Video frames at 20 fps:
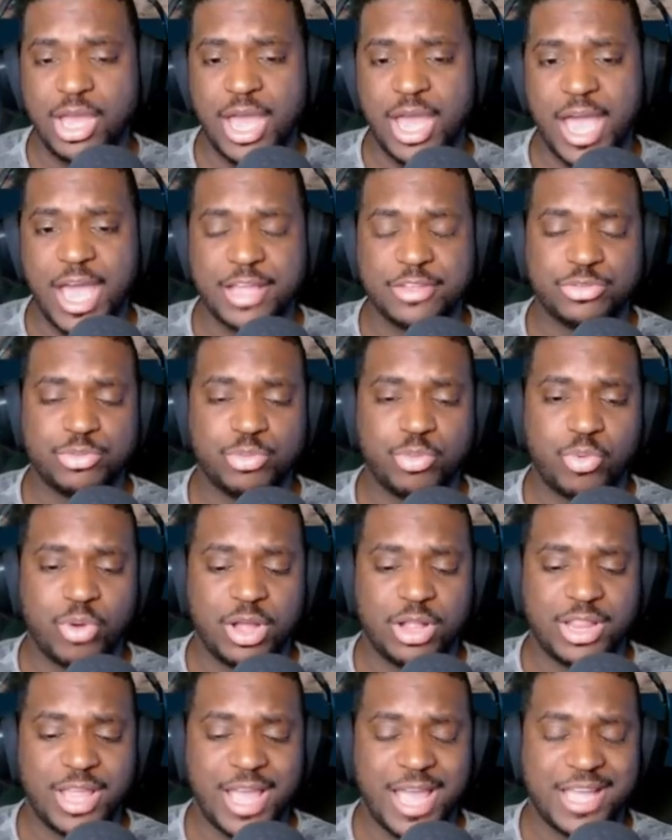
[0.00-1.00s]
as
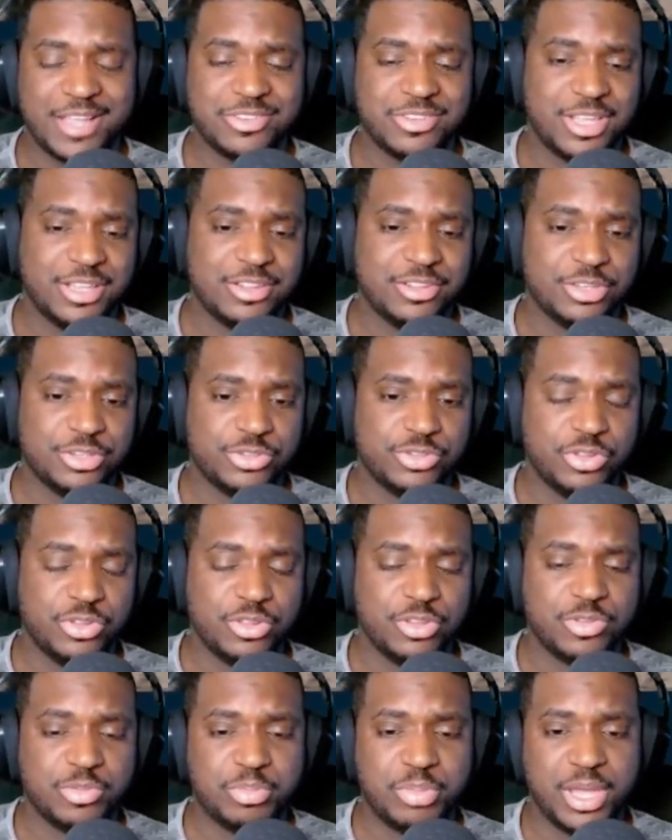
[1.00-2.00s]
well as a link to
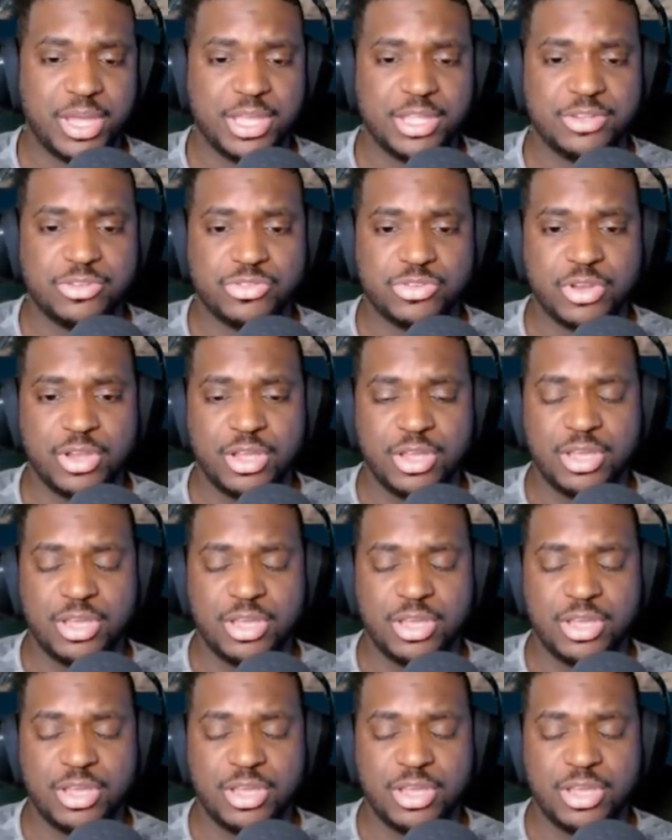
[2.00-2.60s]
this page.